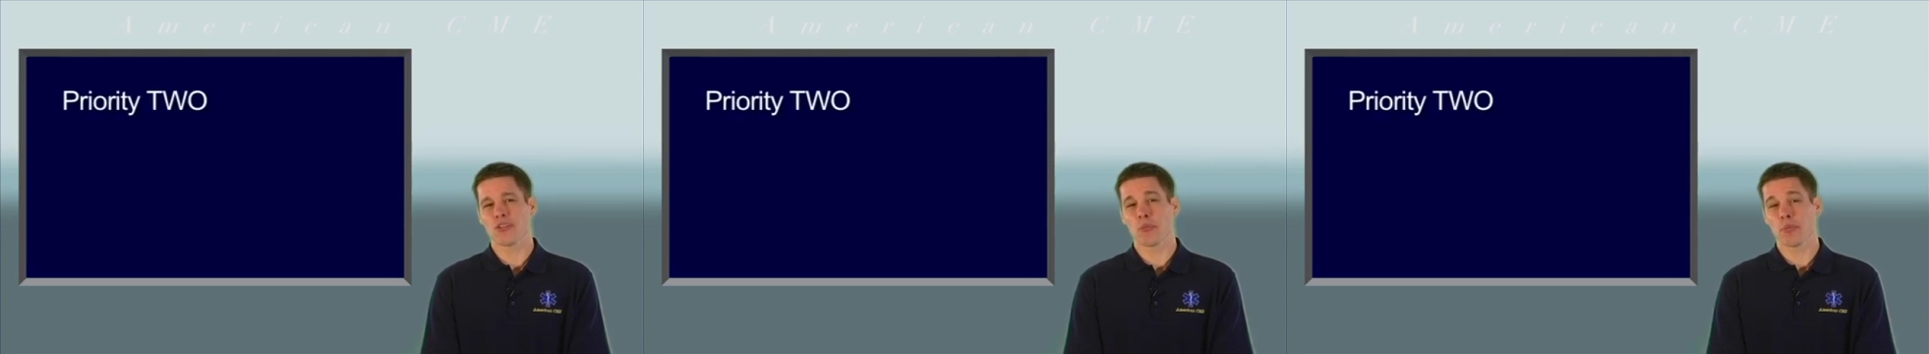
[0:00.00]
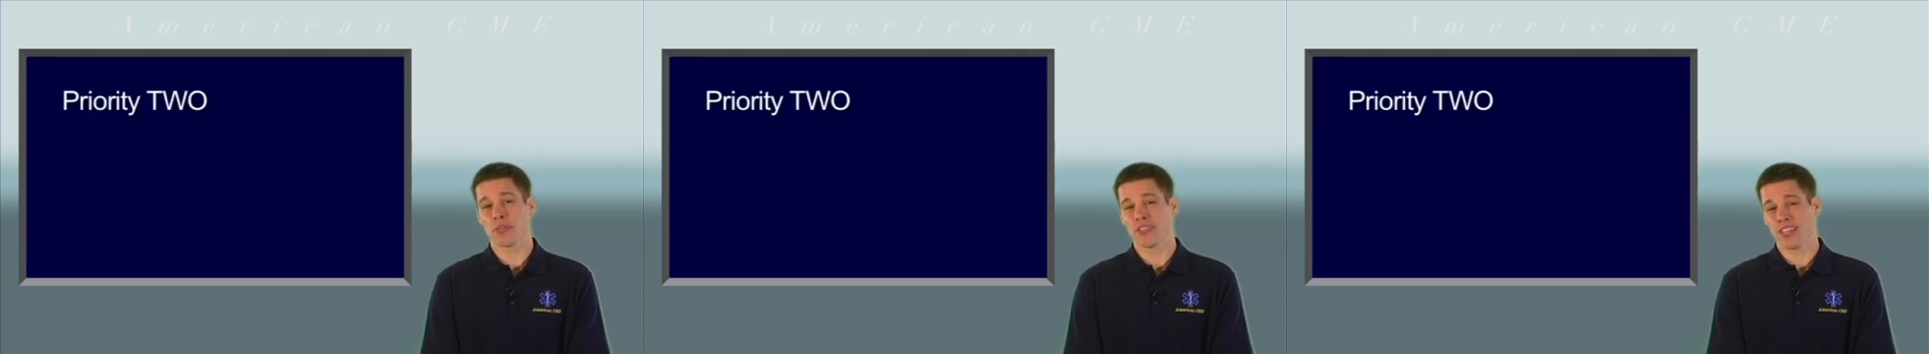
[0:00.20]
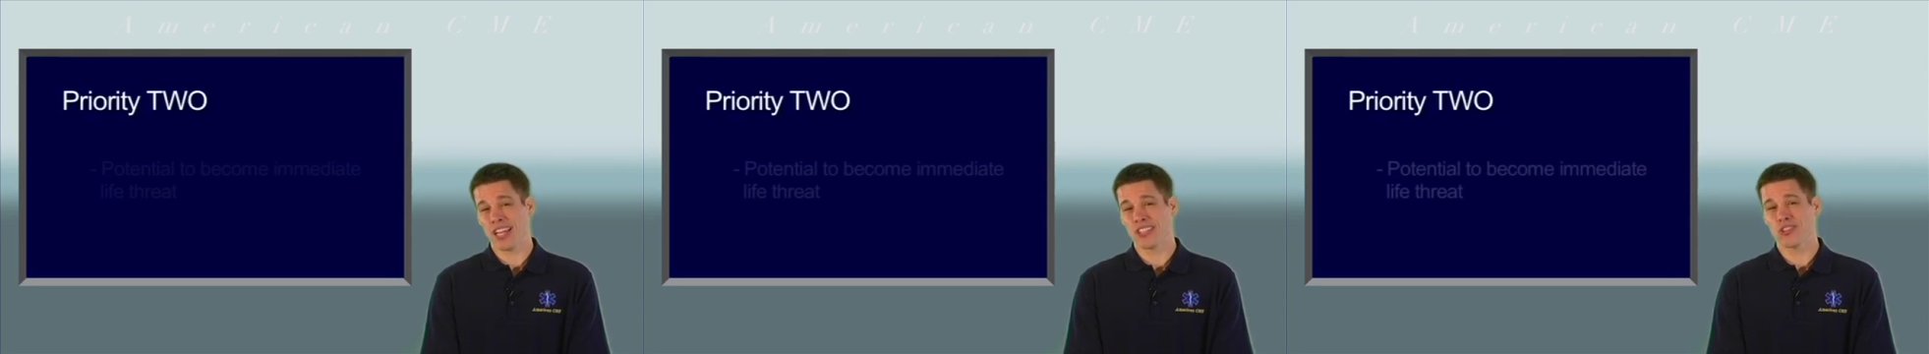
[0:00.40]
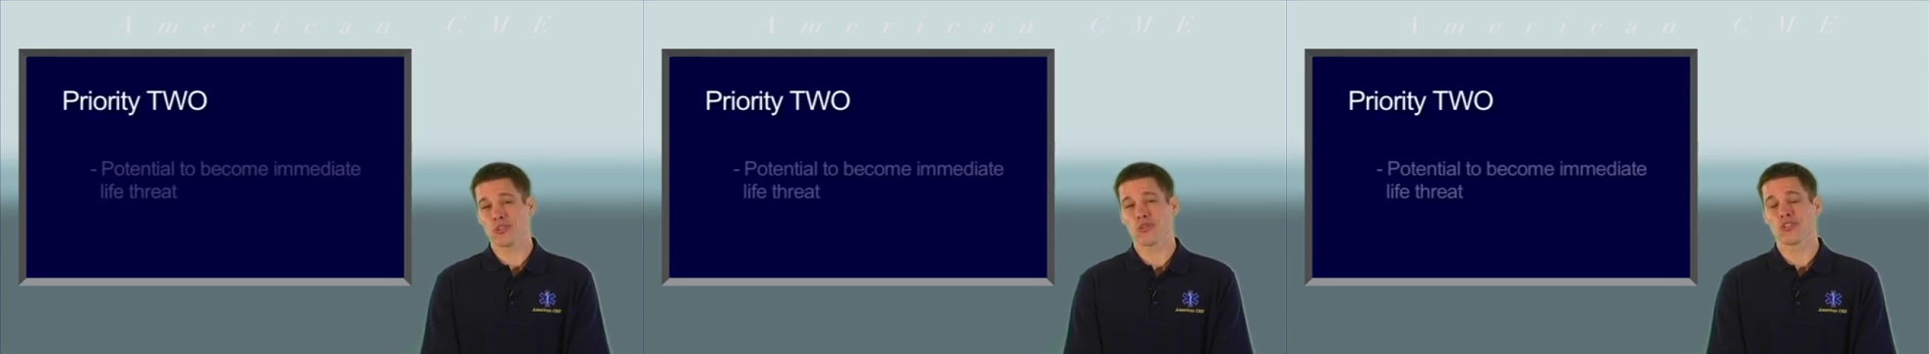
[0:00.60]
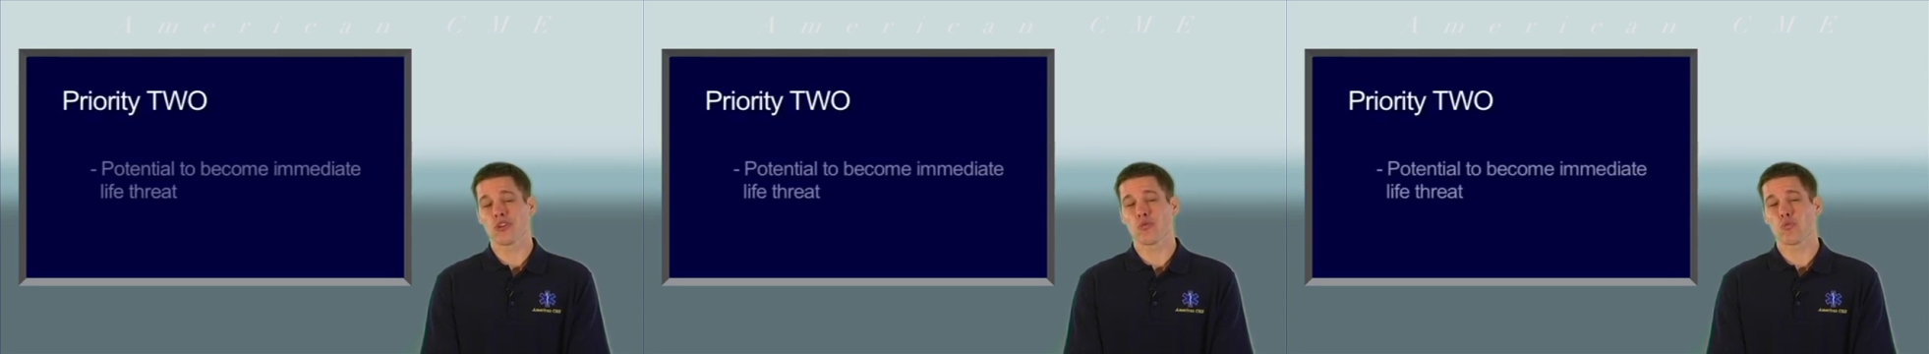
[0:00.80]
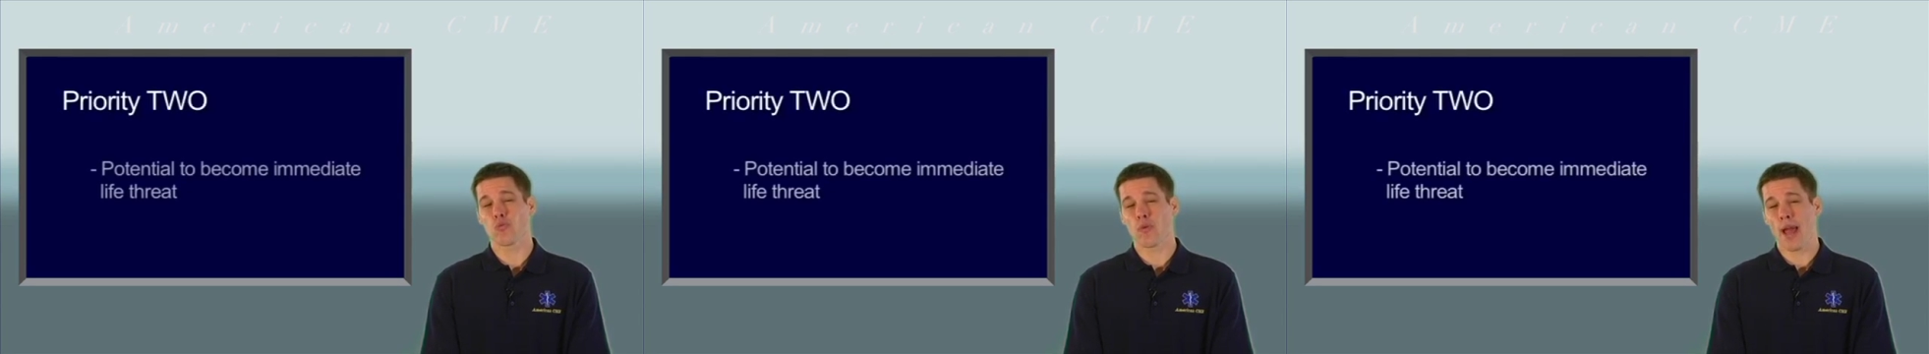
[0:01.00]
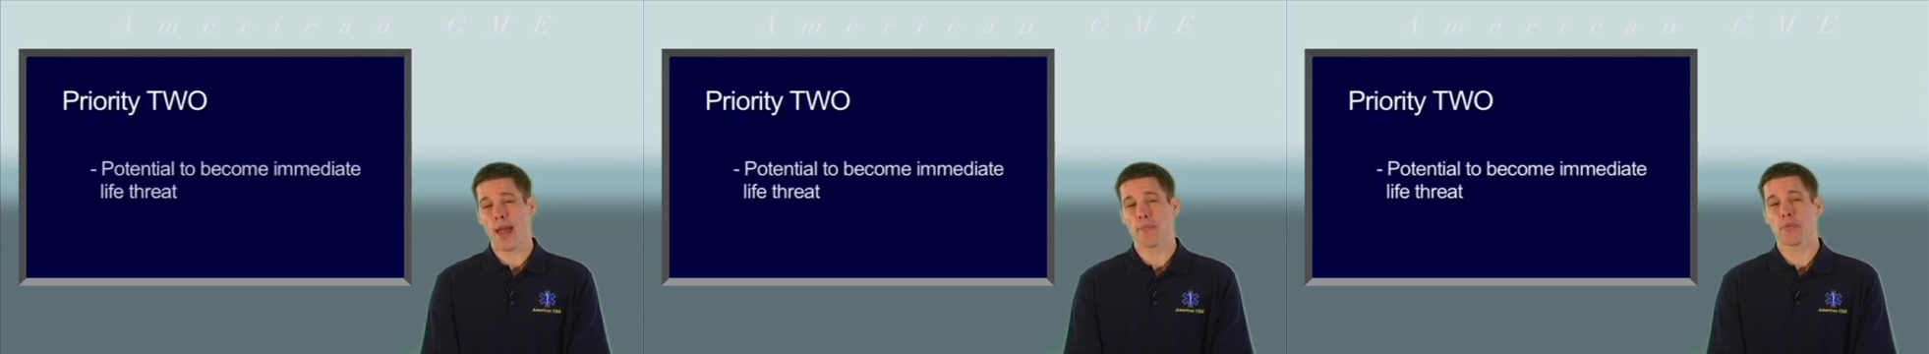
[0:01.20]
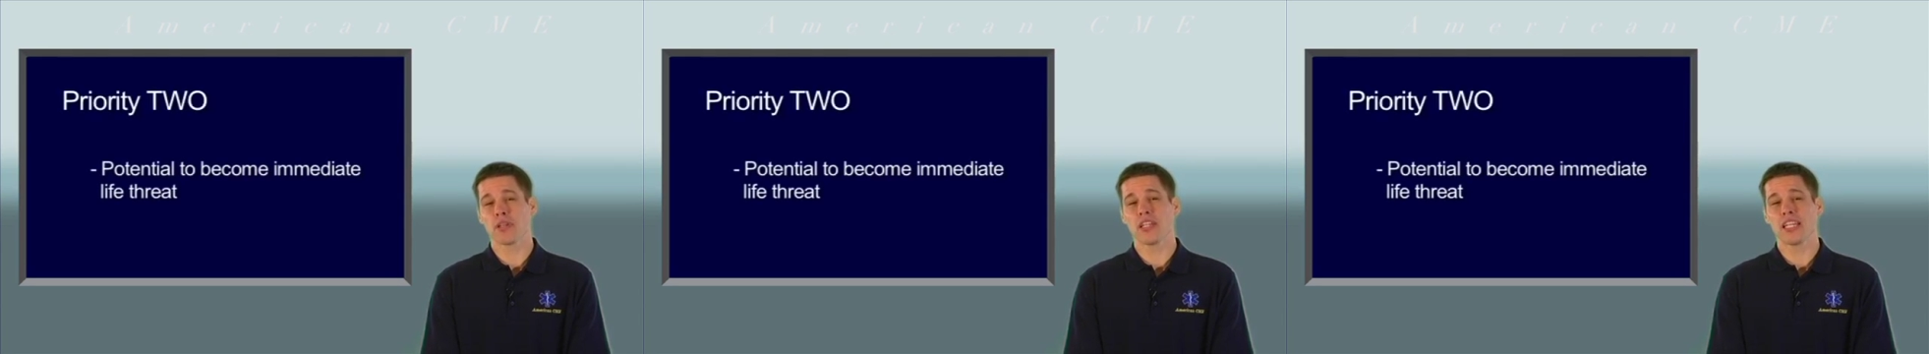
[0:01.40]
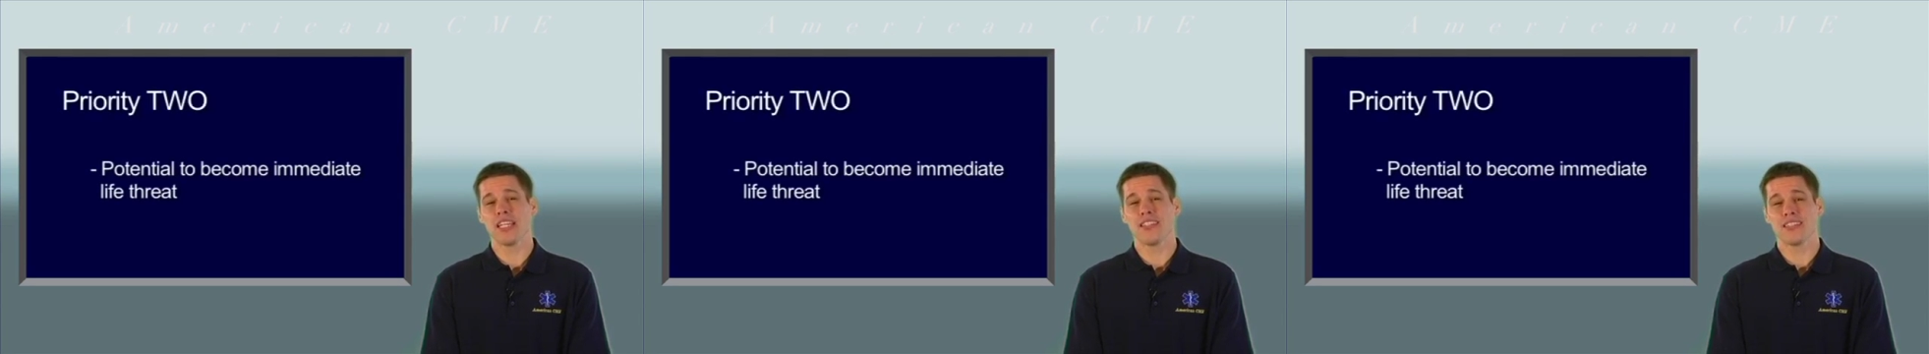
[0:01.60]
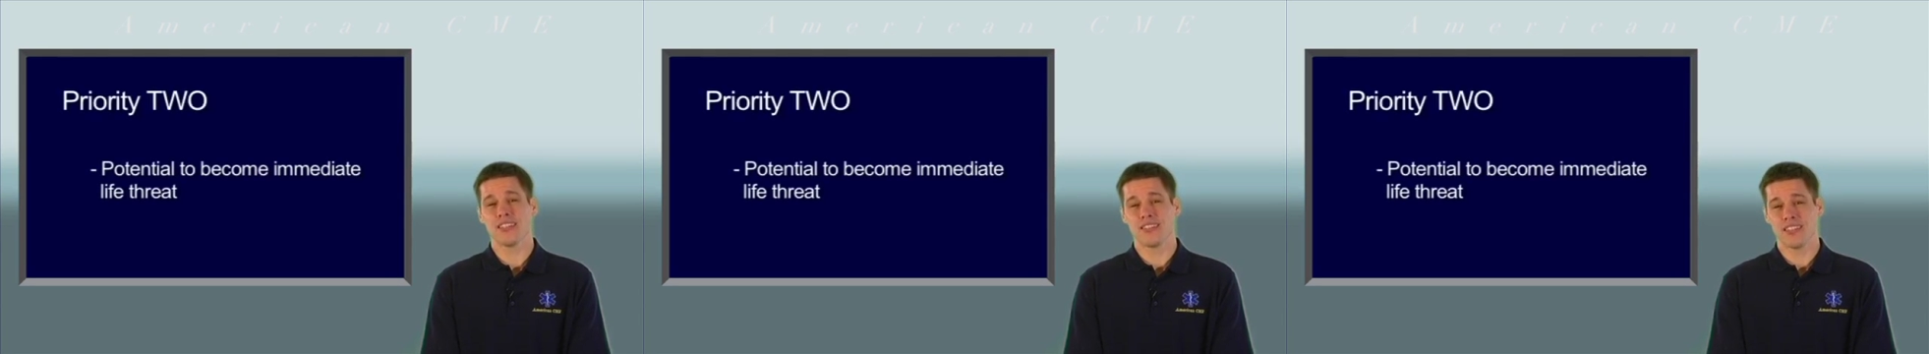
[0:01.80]
the potential to
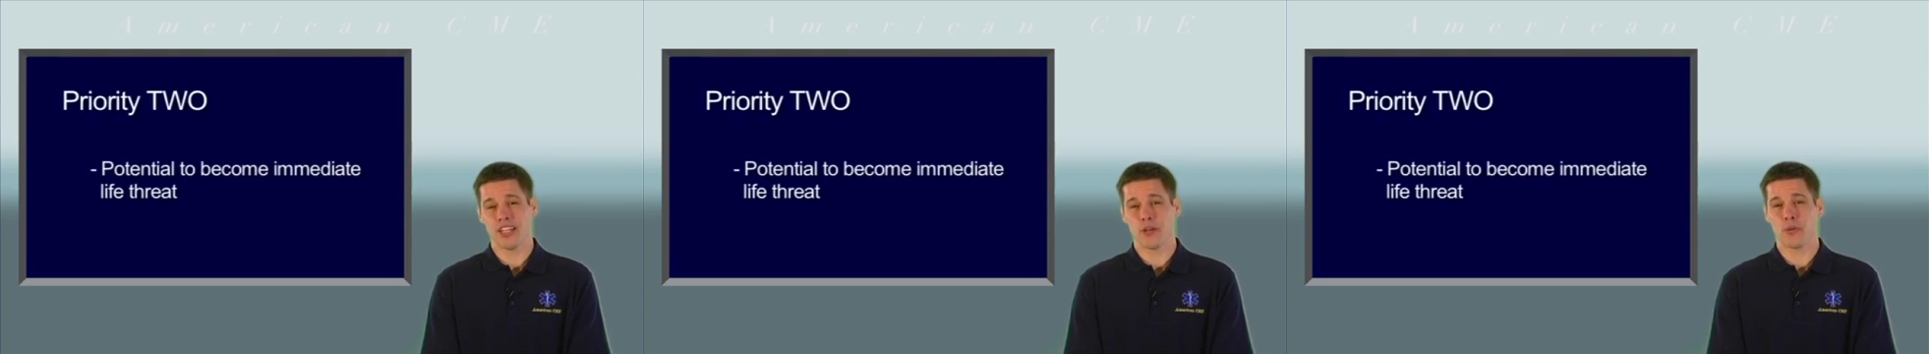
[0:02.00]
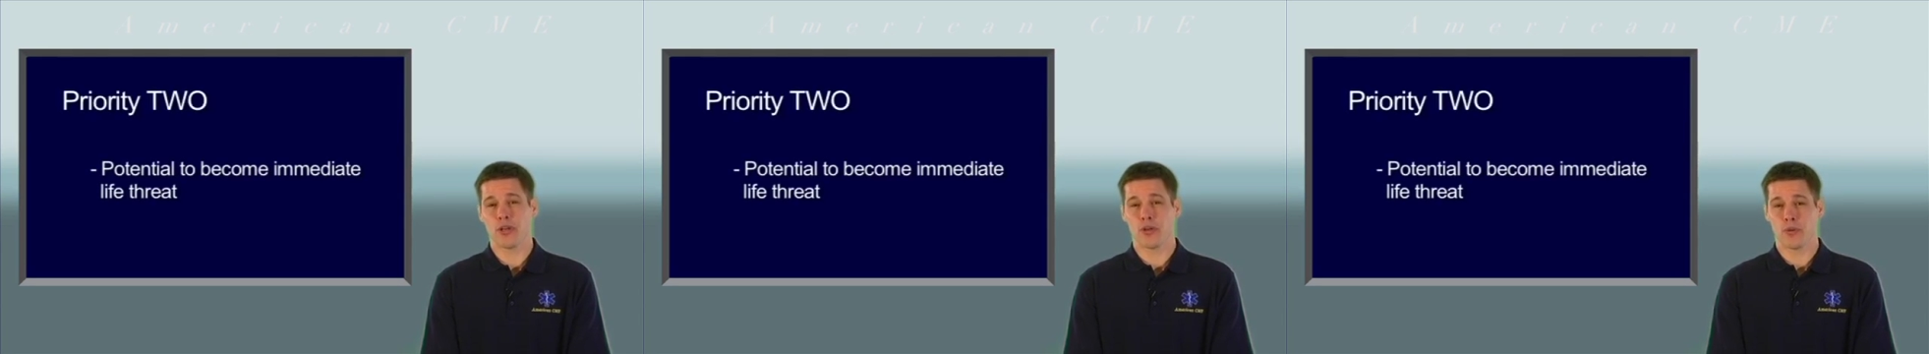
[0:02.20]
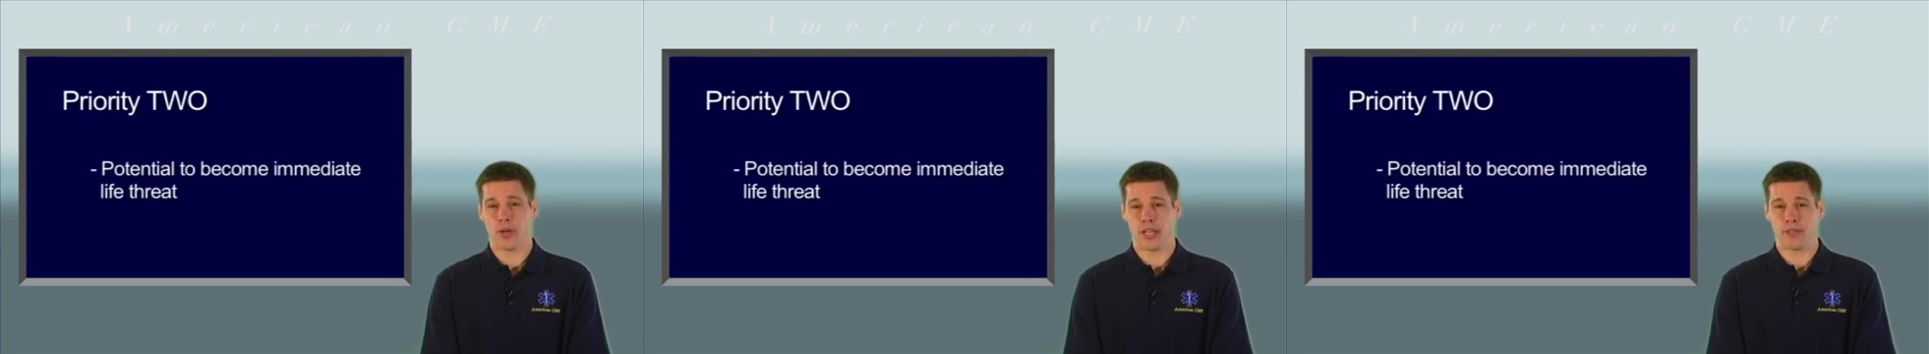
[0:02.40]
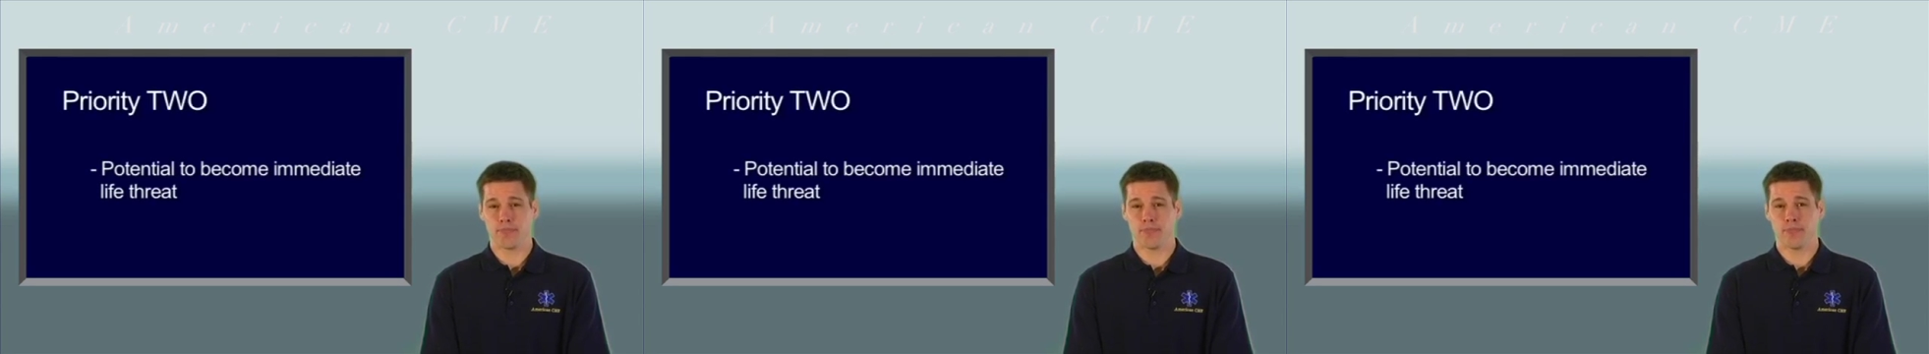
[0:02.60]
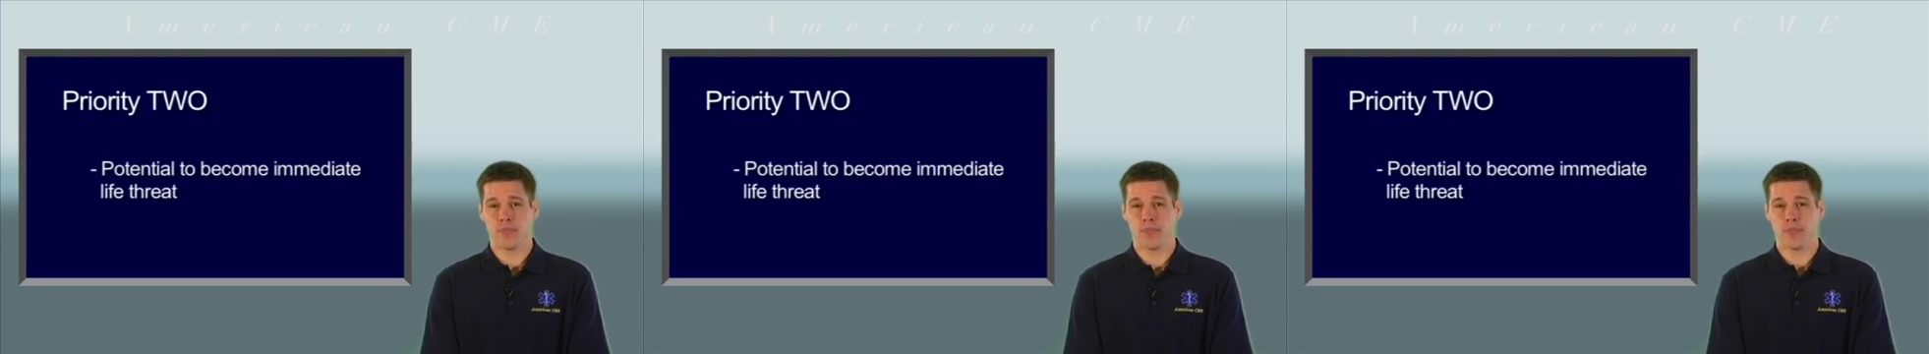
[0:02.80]
rapidly deteriorate.